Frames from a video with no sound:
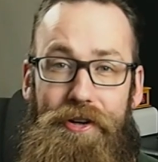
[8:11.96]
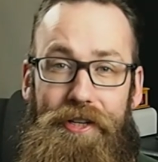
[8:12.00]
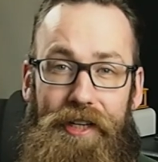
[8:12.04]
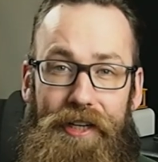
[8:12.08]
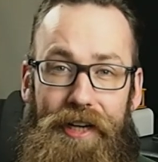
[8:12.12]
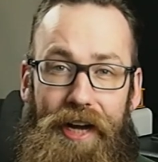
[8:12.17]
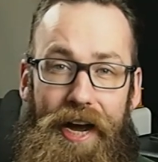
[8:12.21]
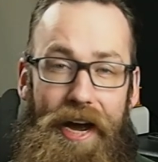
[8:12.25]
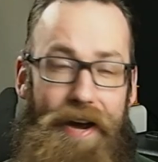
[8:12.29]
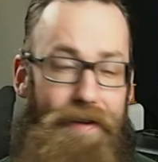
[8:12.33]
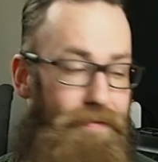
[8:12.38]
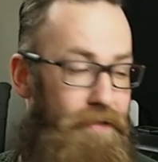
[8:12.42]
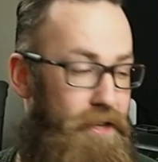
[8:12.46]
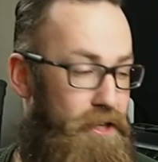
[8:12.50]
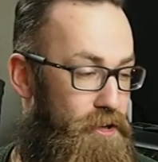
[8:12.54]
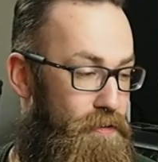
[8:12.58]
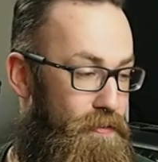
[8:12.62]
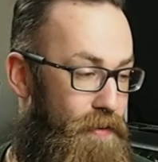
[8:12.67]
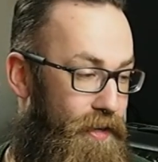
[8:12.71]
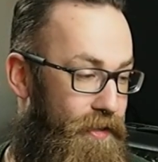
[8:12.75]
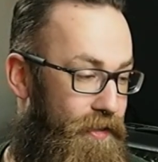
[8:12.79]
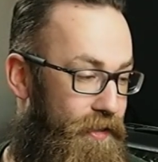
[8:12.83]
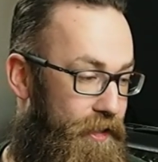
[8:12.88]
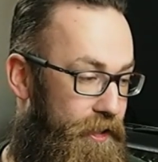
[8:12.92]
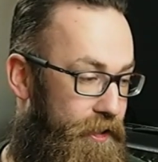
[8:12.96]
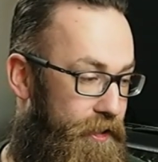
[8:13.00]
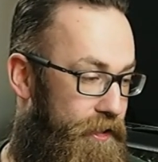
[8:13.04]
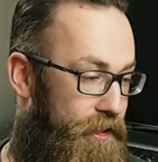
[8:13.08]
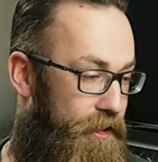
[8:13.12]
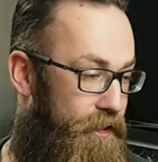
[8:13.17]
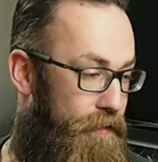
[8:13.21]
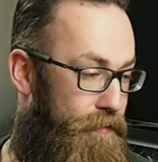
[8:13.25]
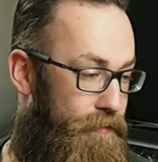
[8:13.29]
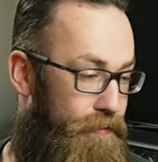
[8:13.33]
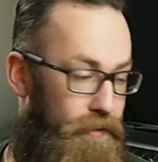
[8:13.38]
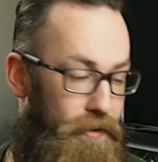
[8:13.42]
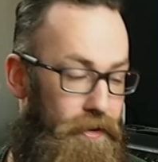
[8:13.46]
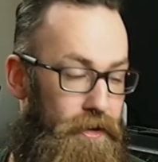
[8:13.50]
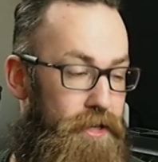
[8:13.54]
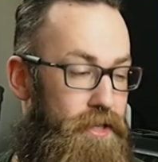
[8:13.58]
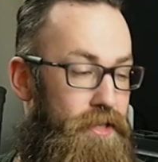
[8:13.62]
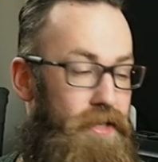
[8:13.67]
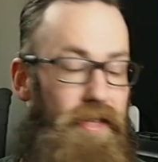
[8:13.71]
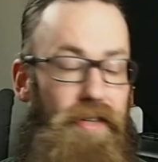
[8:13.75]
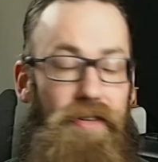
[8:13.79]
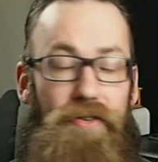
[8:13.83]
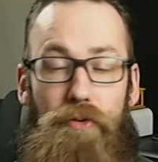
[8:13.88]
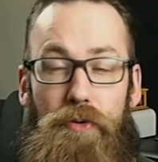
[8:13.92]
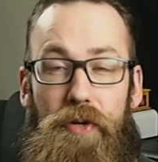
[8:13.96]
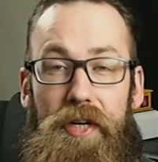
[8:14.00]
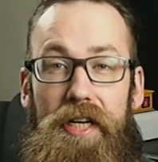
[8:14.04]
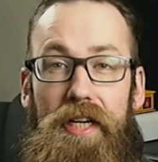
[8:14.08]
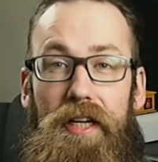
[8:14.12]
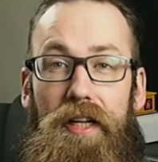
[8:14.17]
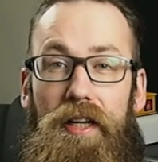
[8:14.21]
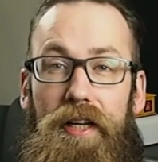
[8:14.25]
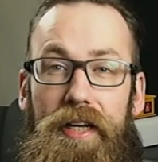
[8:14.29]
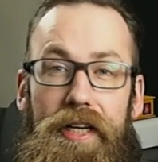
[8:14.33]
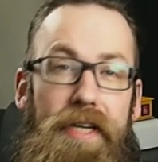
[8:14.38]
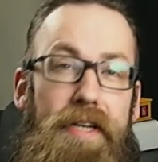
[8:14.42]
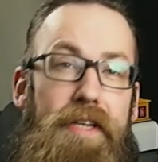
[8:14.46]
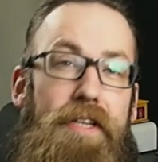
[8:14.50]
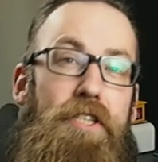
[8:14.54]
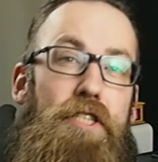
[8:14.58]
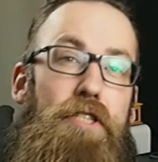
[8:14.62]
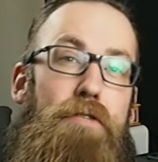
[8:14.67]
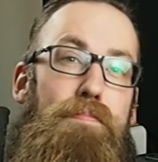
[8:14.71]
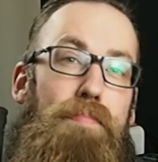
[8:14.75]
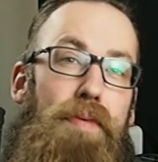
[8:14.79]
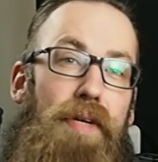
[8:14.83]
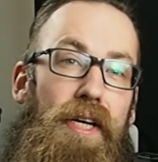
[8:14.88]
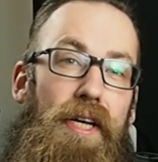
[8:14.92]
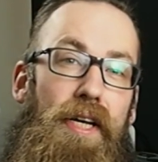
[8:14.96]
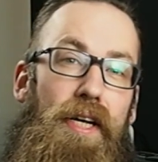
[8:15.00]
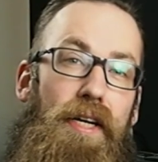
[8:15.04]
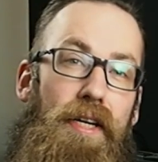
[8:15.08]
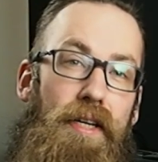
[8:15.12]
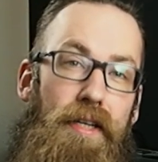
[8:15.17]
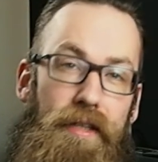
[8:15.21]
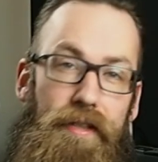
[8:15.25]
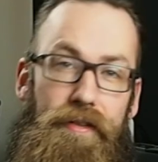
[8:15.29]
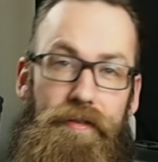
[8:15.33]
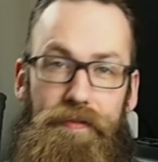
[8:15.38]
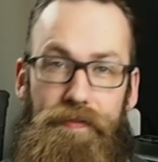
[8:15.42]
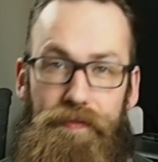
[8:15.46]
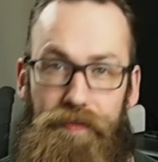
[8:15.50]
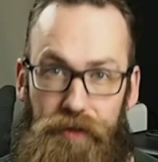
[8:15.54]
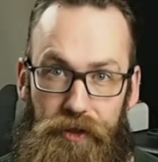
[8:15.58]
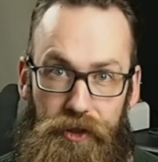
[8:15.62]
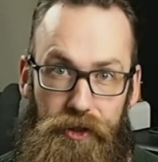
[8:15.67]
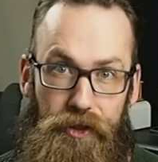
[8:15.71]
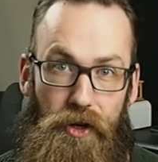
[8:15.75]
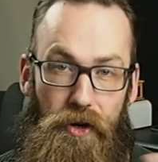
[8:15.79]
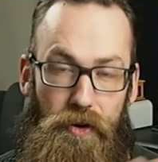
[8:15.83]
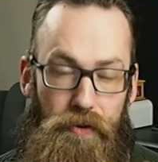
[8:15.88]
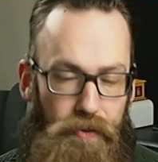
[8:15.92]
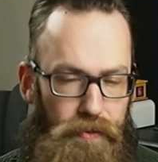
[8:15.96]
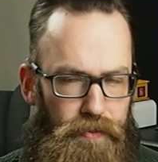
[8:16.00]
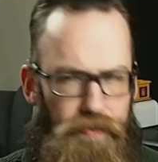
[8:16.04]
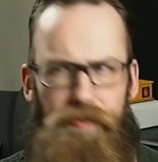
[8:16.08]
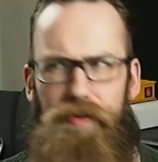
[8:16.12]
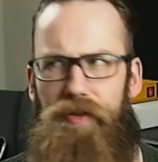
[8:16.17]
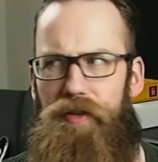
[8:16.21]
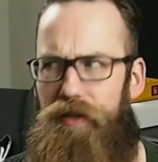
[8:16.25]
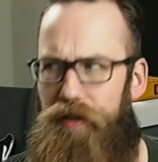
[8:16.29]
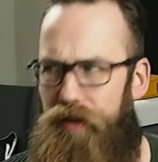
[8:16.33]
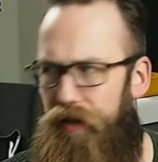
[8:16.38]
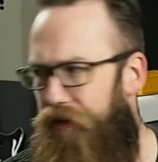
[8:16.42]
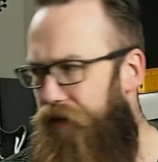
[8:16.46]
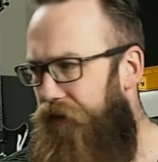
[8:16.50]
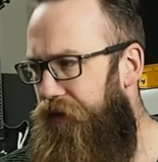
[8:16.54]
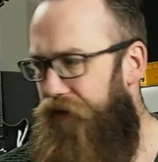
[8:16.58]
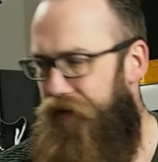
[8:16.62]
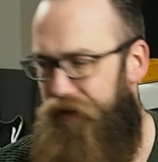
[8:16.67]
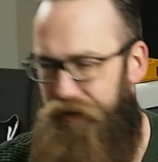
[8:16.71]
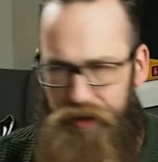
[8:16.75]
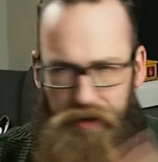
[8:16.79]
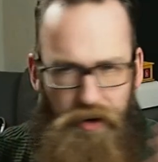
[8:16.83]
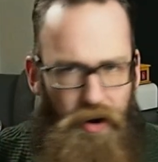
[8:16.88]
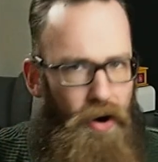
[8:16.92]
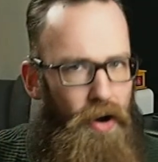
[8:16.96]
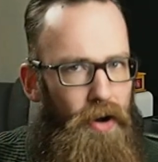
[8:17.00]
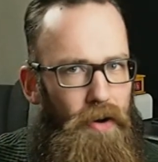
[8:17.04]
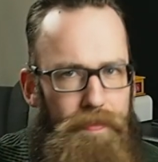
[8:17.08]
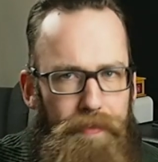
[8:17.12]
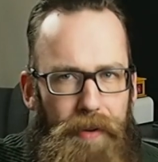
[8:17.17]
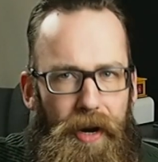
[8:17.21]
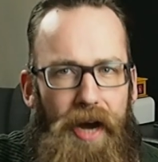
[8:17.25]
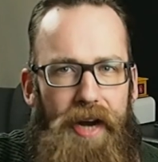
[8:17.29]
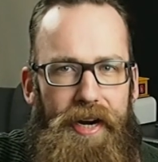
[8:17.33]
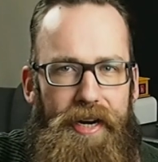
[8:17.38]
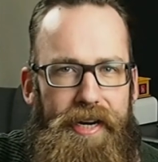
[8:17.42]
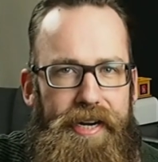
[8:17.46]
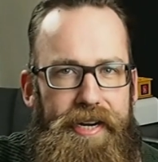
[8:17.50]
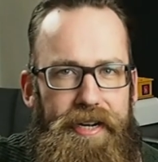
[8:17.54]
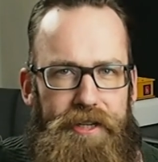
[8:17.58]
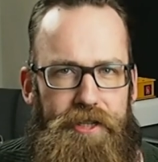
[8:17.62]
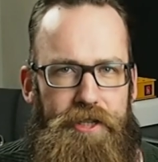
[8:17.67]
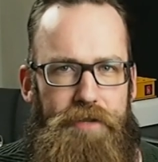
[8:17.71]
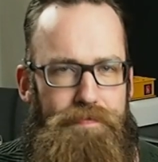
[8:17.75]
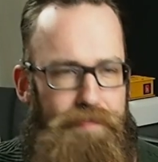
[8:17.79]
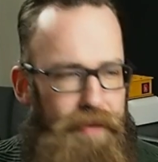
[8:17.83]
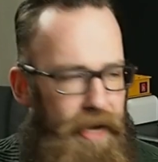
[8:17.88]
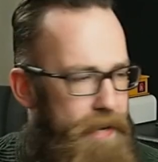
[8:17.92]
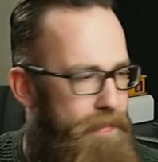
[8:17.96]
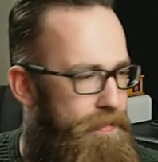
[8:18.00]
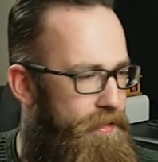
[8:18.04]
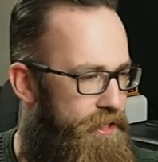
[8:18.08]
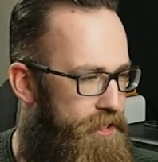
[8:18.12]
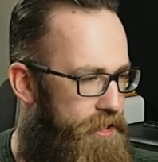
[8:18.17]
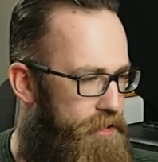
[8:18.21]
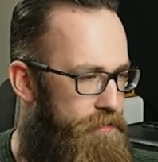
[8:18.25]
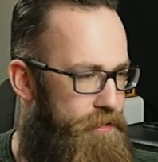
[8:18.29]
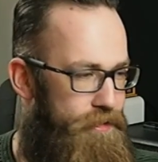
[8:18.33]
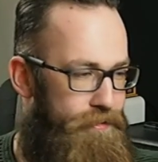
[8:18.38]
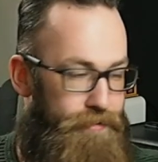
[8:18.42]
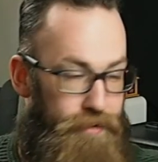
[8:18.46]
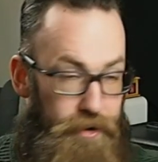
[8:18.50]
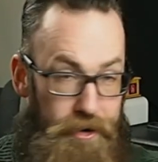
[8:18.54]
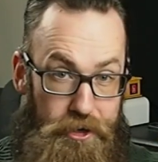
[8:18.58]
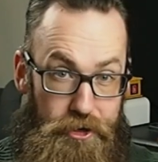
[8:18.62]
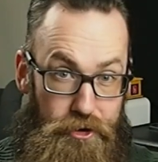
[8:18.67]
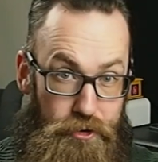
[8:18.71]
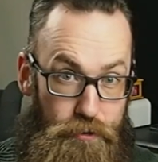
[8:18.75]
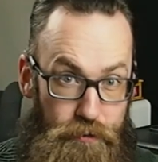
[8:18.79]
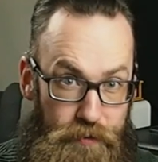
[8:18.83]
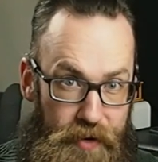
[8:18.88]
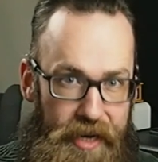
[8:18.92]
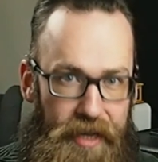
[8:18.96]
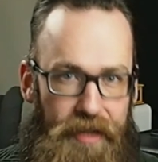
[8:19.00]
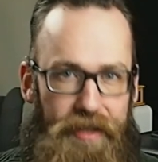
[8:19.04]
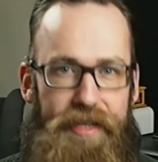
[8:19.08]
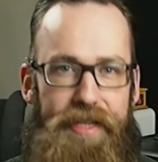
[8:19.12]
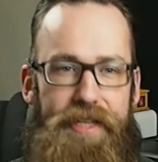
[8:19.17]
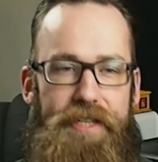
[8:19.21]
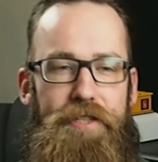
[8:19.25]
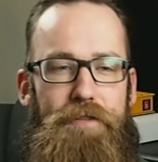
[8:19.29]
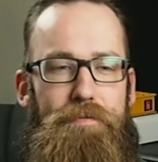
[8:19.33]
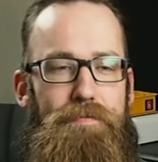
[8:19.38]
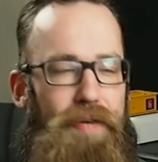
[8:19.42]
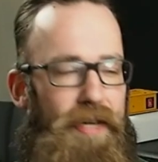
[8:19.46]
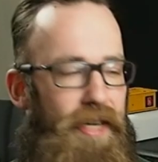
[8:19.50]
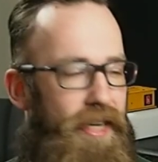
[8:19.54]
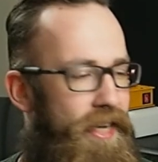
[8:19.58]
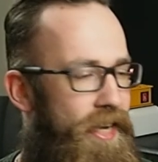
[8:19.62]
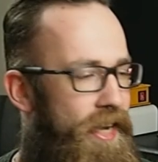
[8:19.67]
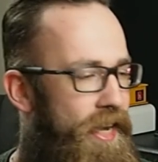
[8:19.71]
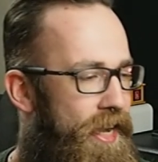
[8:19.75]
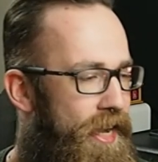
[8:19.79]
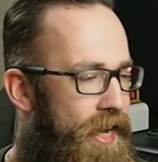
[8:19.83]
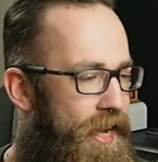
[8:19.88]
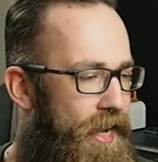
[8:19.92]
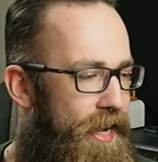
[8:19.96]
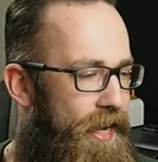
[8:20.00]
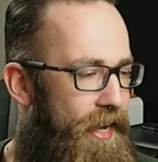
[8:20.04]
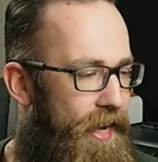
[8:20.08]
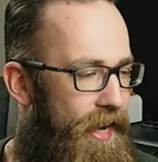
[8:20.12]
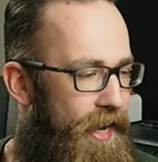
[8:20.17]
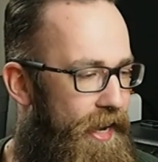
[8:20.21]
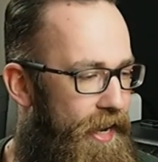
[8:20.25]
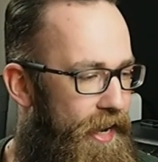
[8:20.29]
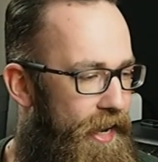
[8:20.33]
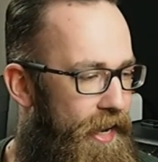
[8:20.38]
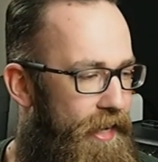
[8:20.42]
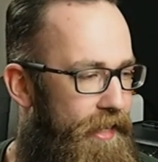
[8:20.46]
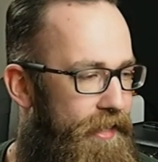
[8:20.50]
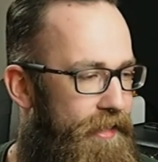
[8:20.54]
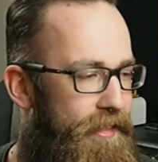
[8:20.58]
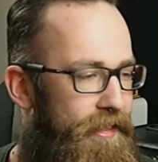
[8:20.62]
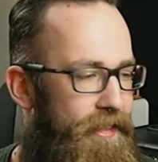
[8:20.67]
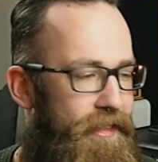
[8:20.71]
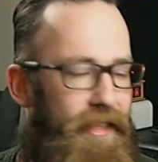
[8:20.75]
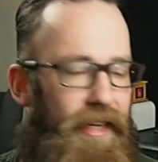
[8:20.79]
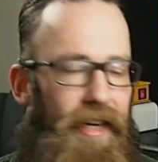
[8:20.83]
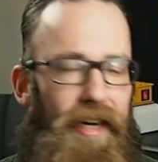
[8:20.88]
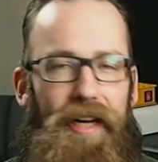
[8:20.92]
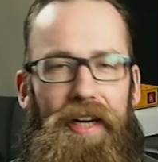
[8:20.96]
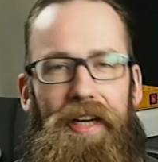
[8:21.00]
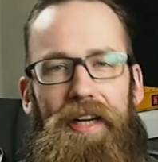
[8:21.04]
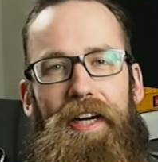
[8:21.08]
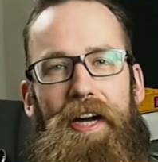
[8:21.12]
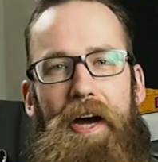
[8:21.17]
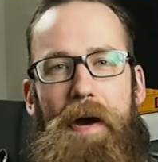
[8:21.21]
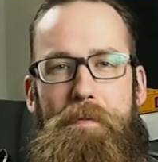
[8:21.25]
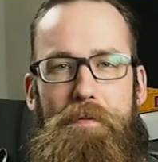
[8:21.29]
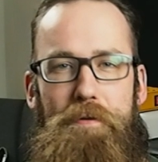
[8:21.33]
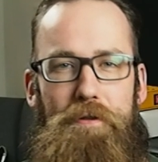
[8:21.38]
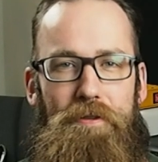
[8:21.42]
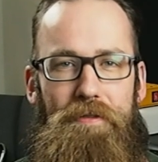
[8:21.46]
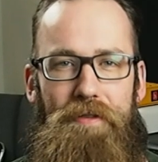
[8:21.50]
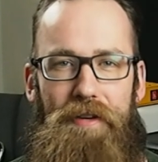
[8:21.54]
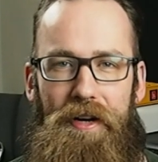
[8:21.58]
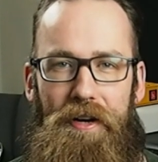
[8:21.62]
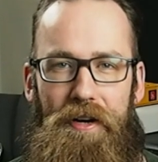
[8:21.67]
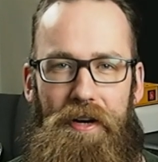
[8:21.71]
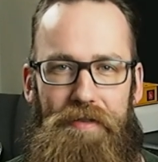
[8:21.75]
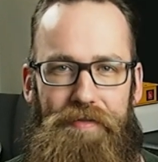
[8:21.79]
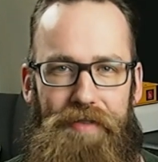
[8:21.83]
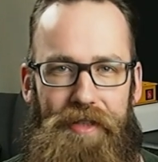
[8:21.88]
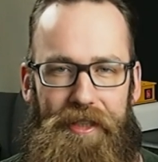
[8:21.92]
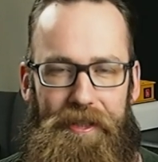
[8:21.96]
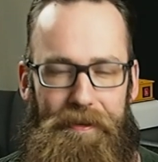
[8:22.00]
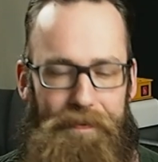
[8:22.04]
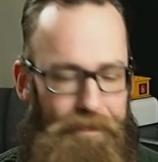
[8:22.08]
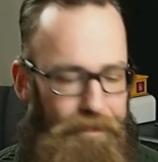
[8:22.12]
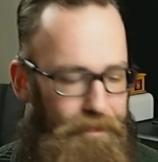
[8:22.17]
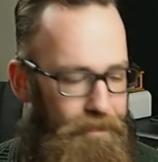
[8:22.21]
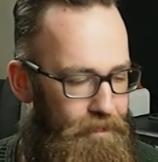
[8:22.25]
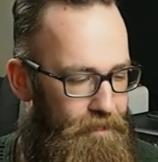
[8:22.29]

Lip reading: that I have this one. This is the first real ESP. You know, they're all by ESP, but this is the first real ESP. And yeah, absolutely love it.